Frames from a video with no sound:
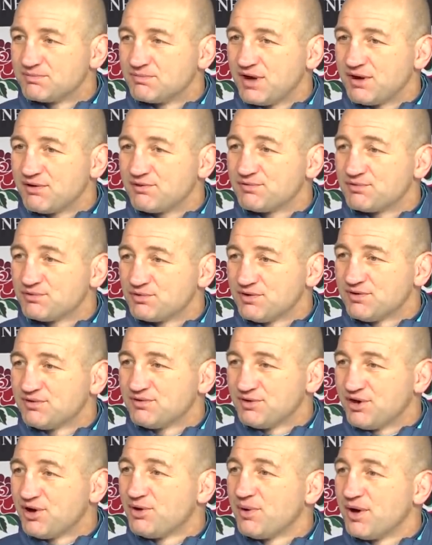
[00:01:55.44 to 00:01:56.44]
of
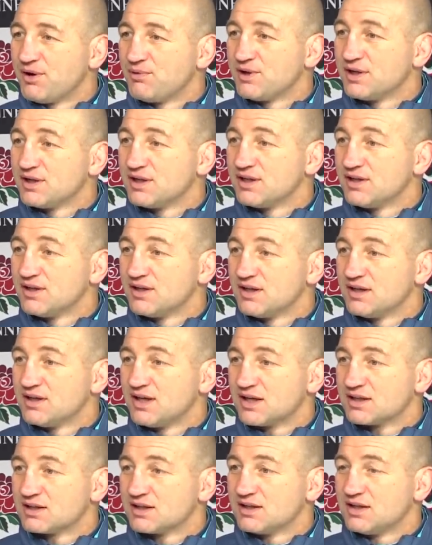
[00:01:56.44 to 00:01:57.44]
nowhere really in
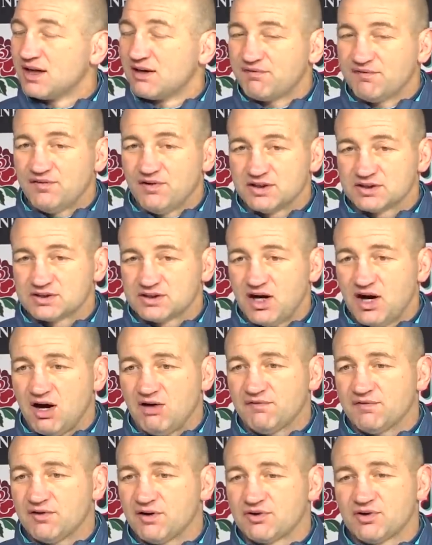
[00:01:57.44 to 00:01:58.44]
that first
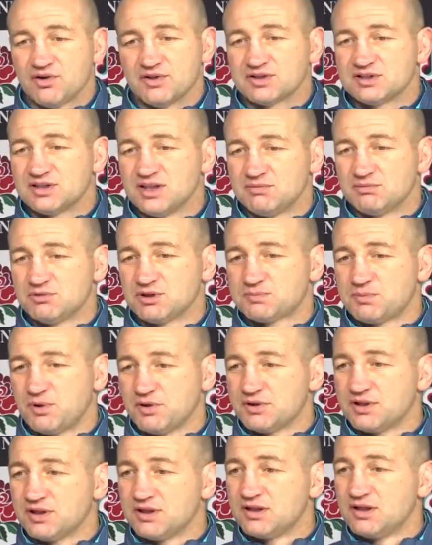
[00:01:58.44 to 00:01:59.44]
half, and I thought the team
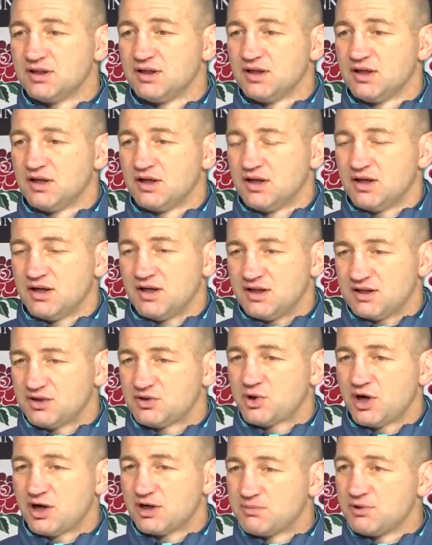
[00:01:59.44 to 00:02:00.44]
responded
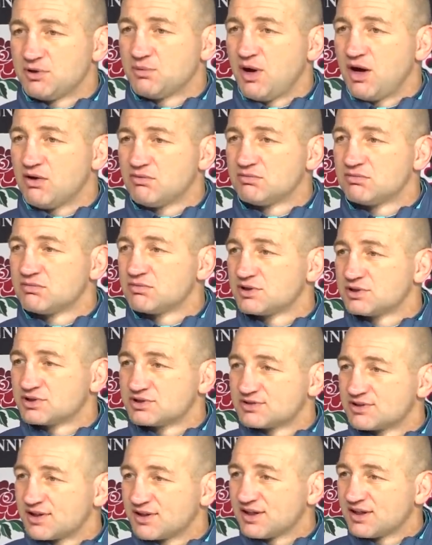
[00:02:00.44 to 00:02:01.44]
incredibly well,
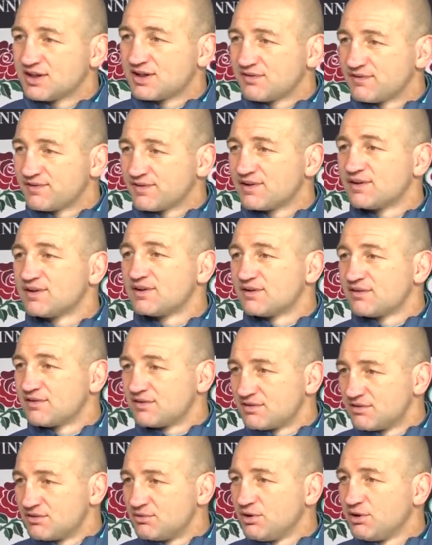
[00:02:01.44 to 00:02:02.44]
because I think if you'd
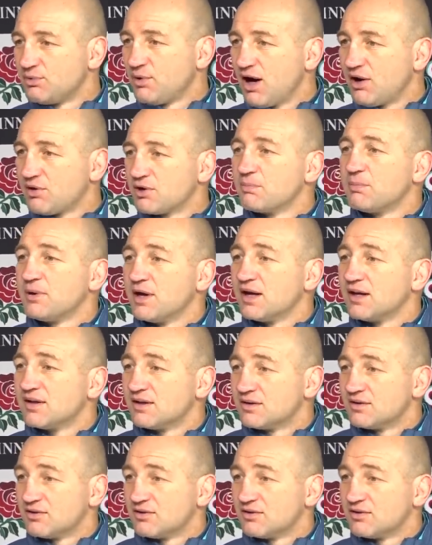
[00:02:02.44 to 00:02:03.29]
rewound a bit,